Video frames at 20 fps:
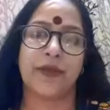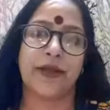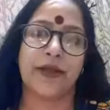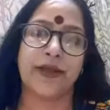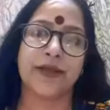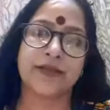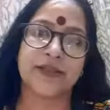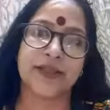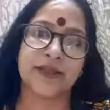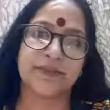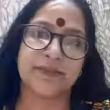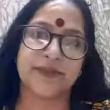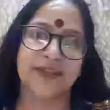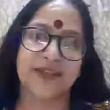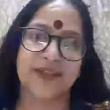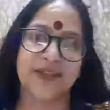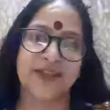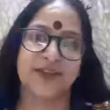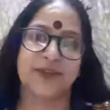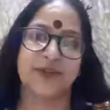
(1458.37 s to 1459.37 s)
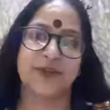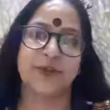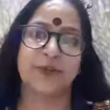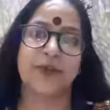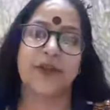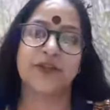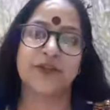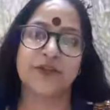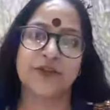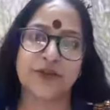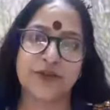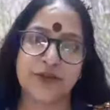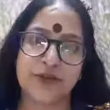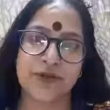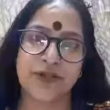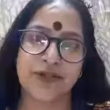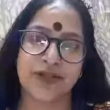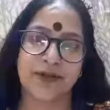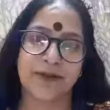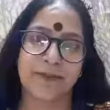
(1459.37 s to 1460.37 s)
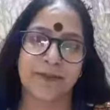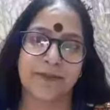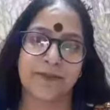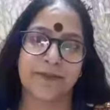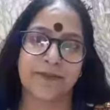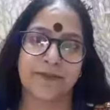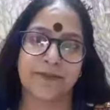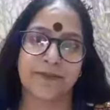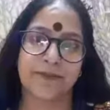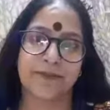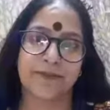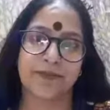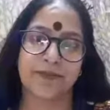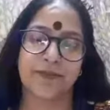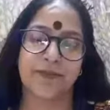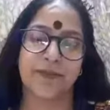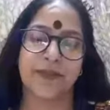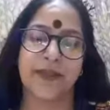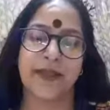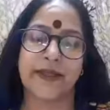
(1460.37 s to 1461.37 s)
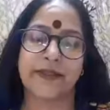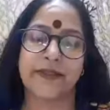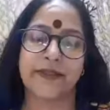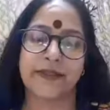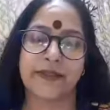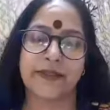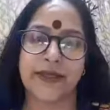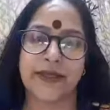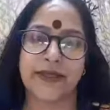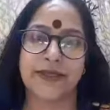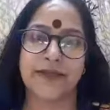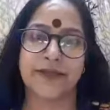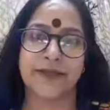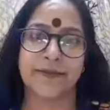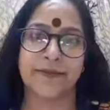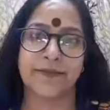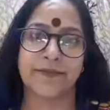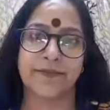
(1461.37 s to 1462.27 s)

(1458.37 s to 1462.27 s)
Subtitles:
Accept to my truth that yes,